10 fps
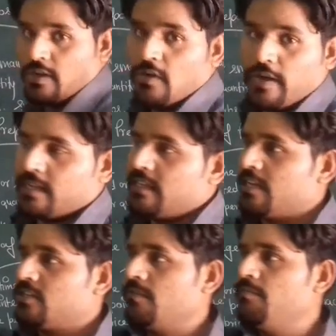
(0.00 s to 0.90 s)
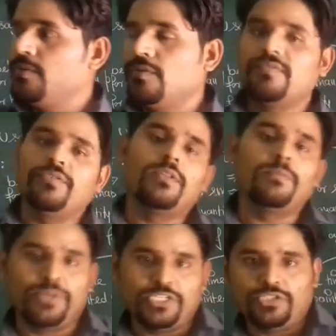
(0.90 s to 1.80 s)
Look at that beautiful
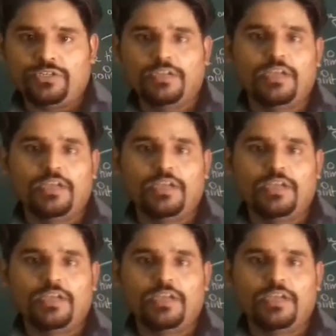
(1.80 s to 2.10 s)
picture,